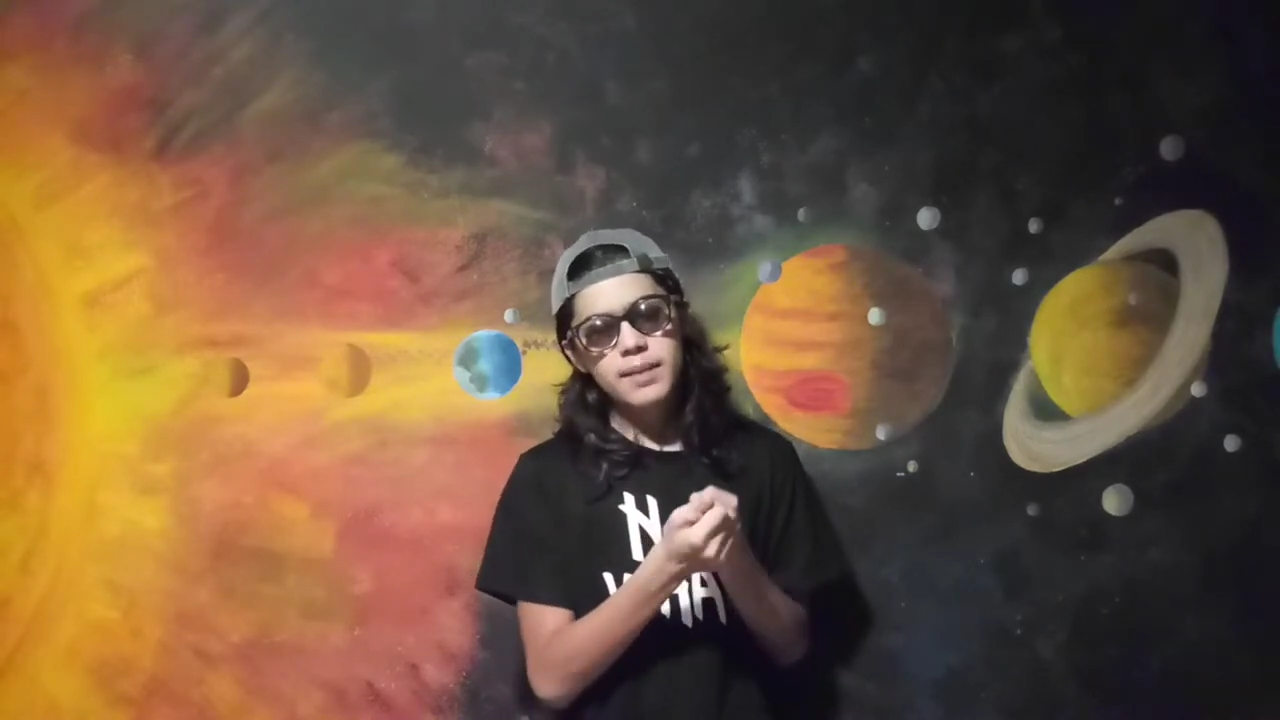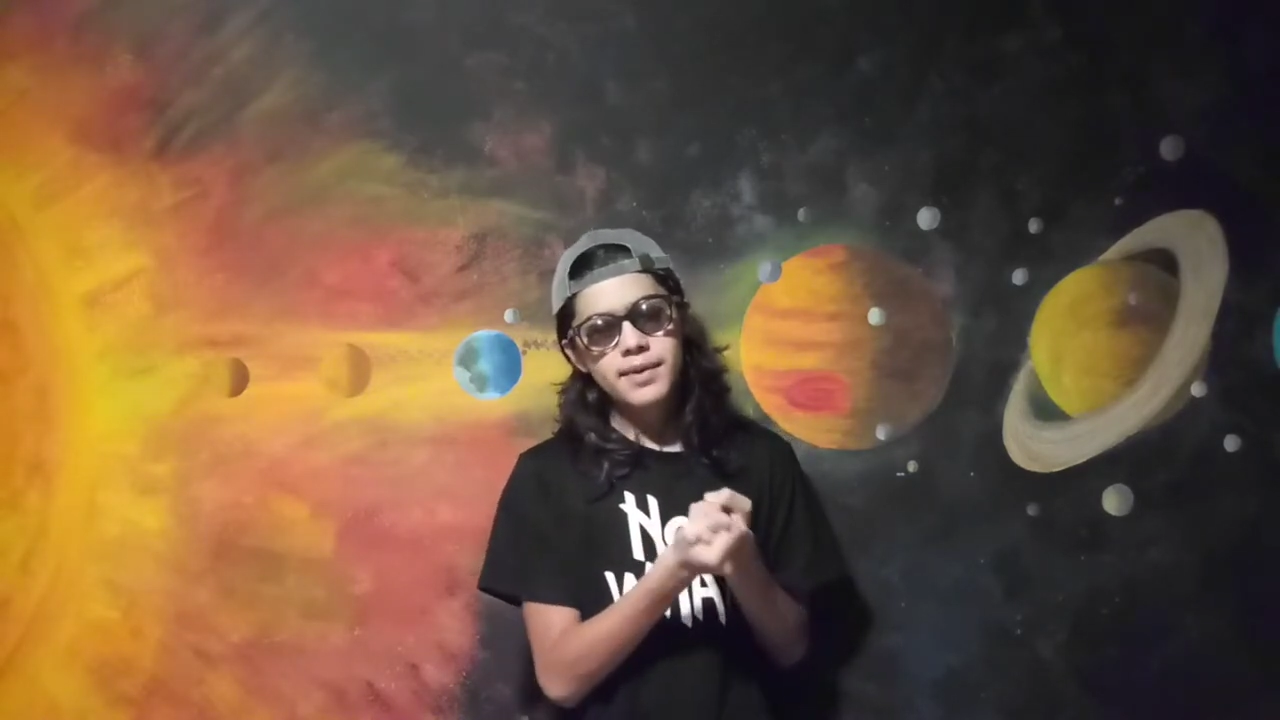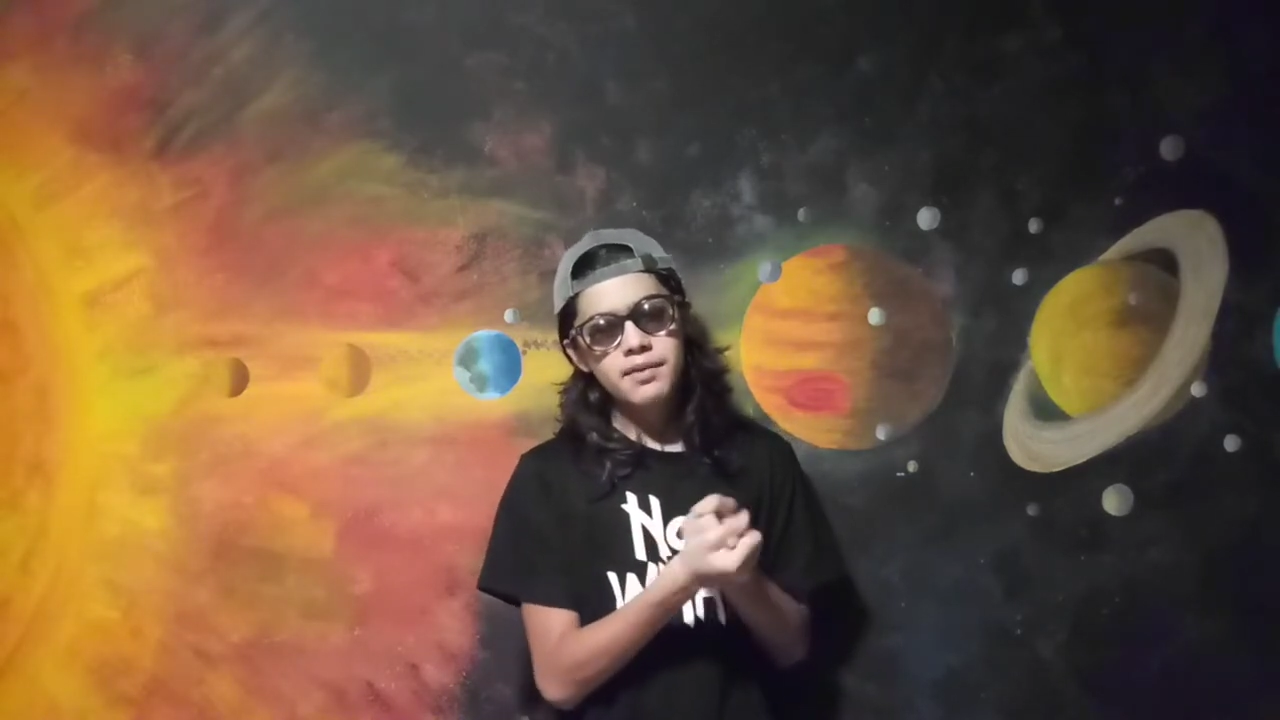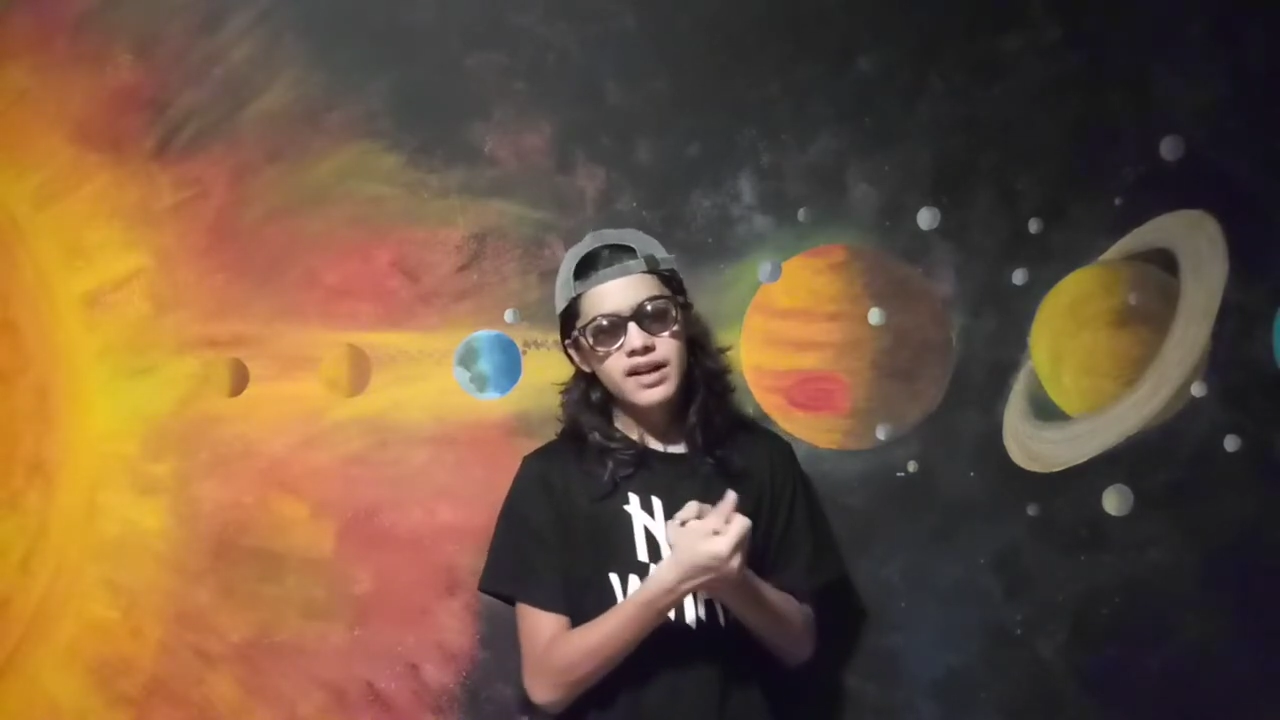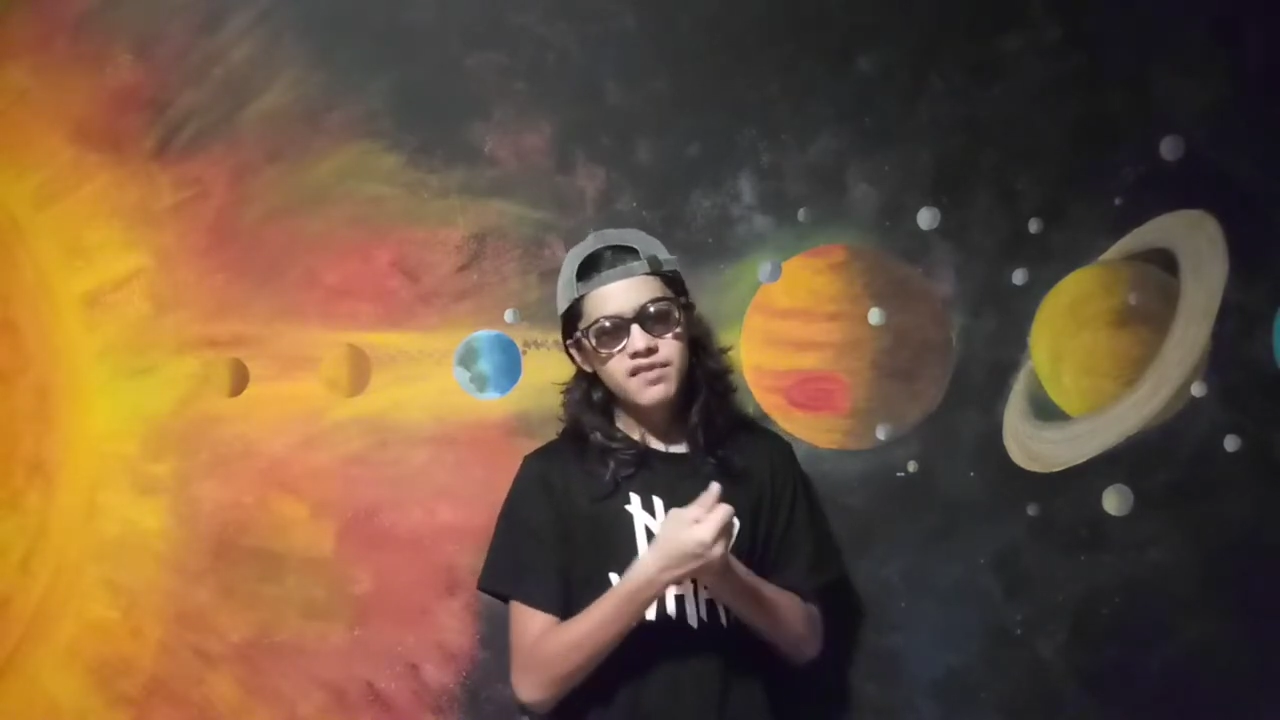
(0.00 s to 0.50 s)

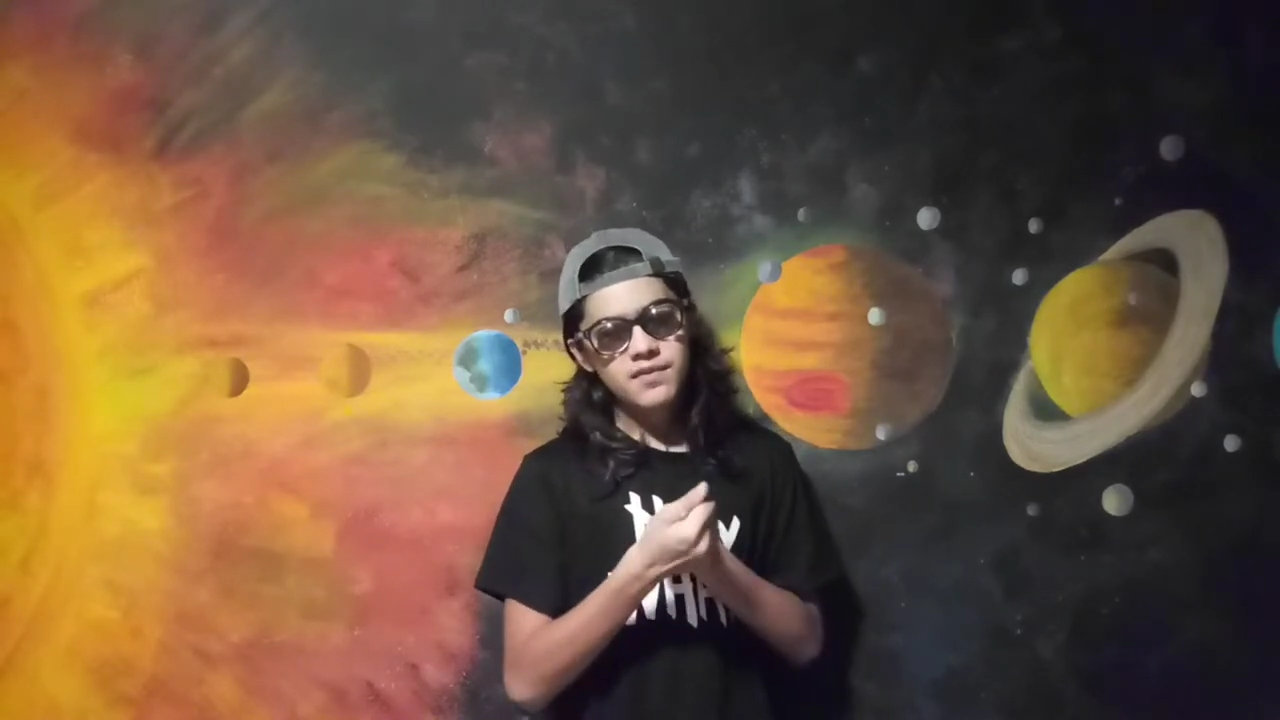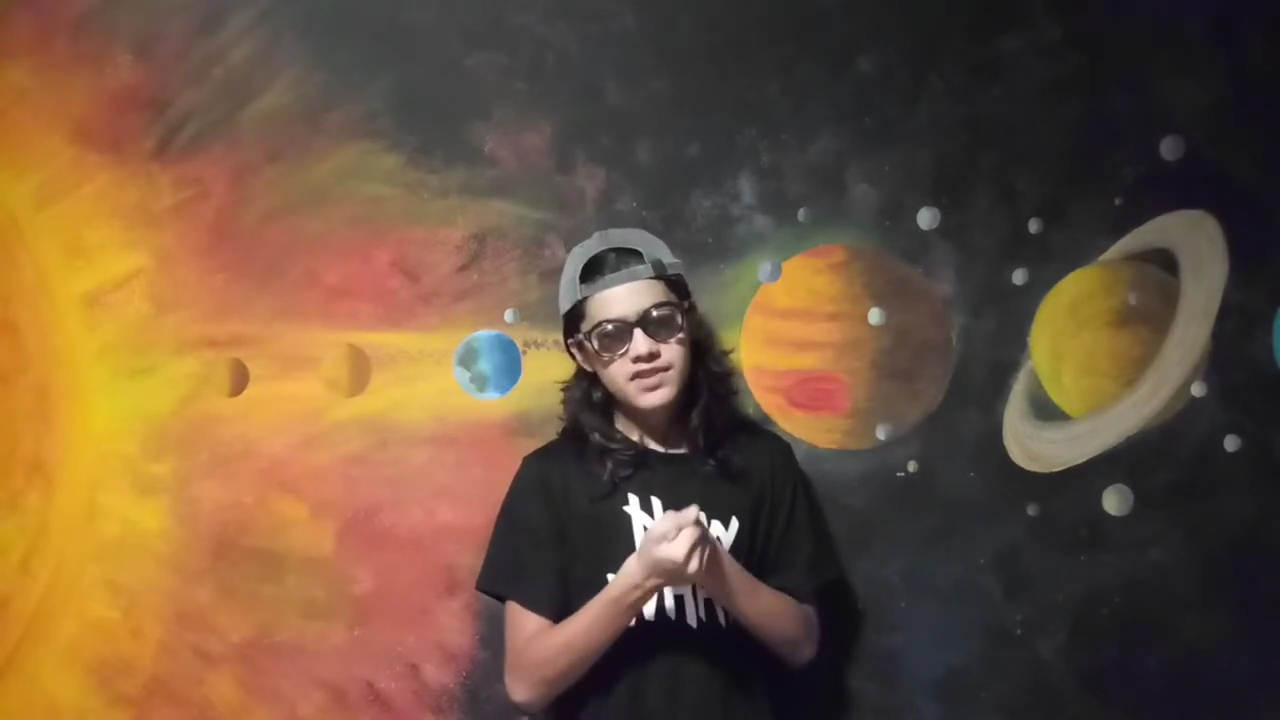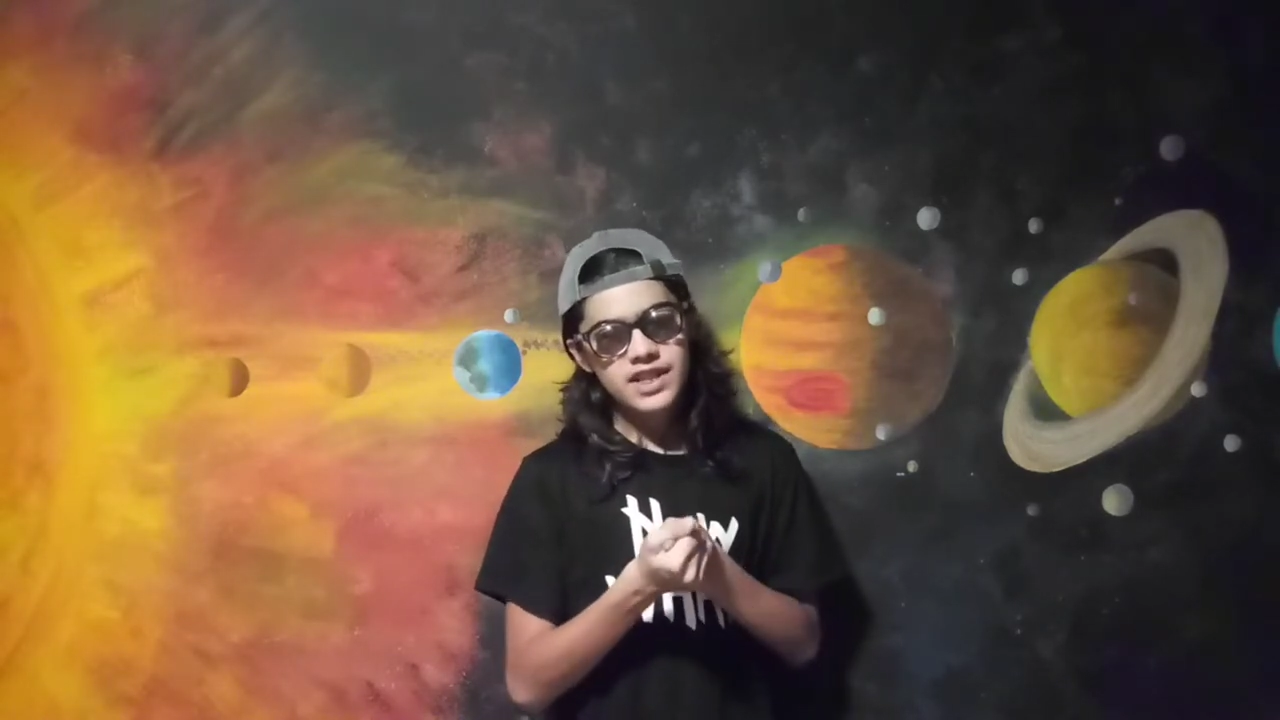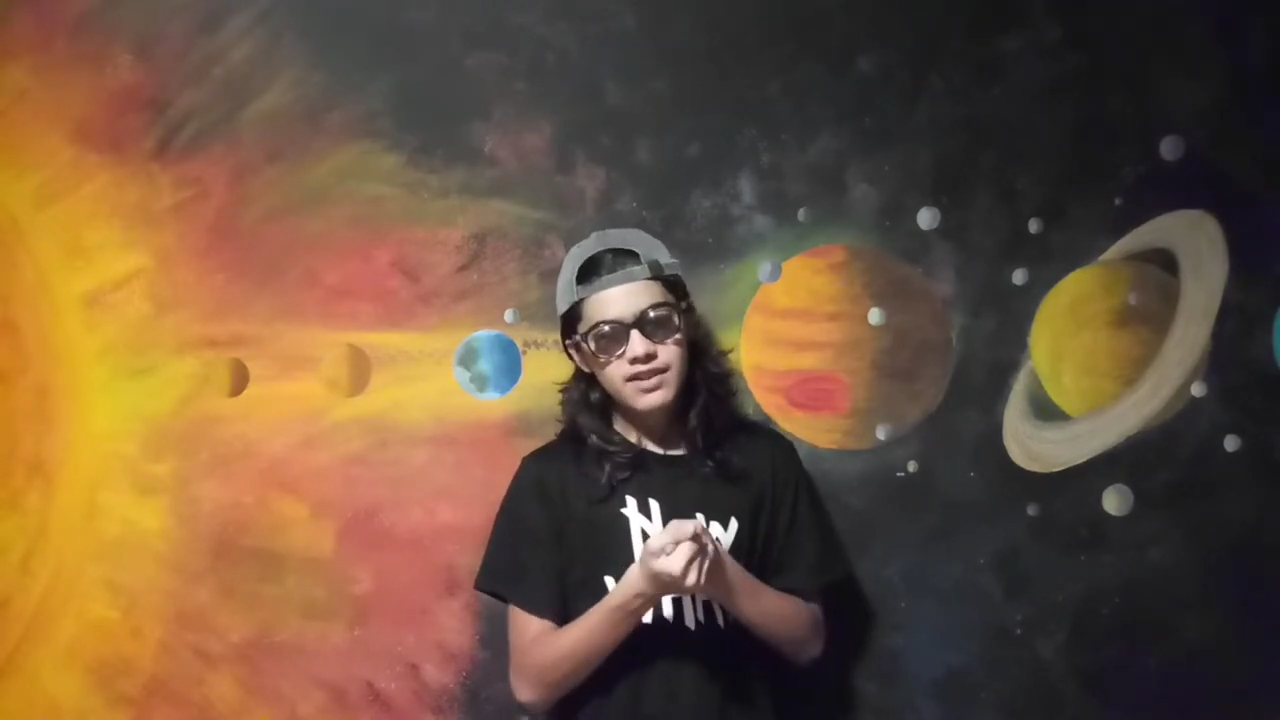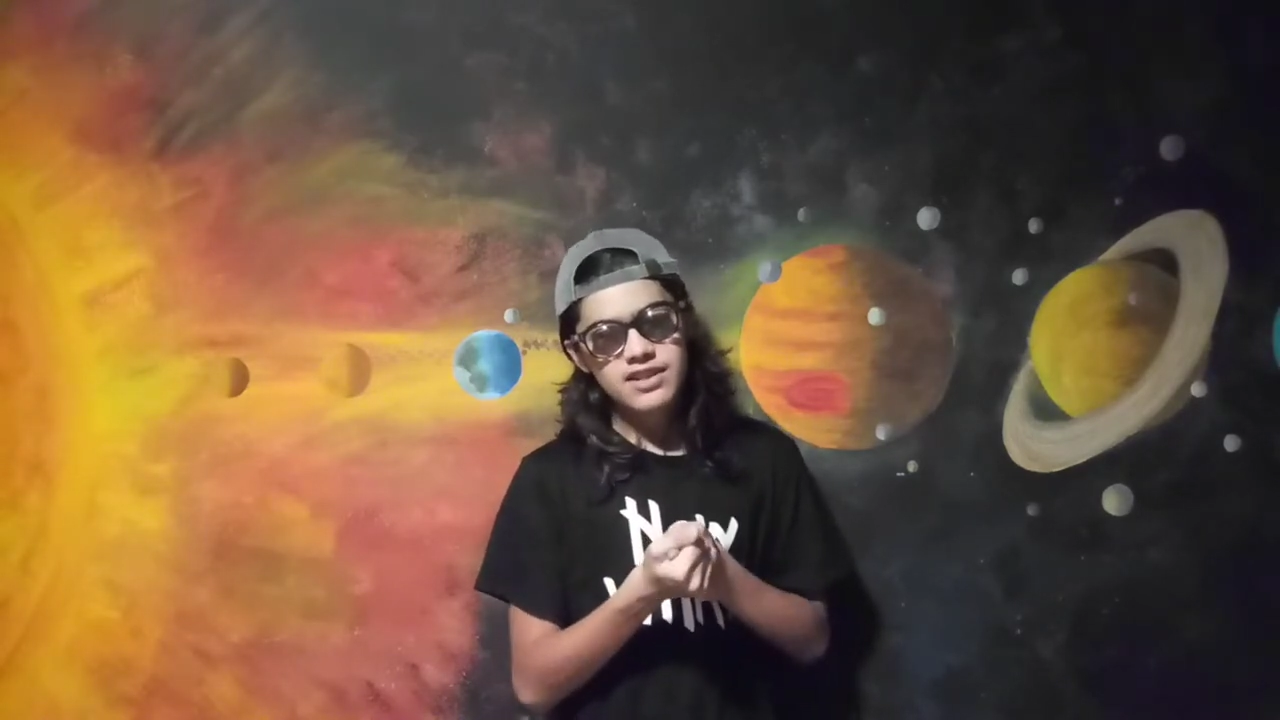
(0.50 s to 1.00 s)
immigrate from Syria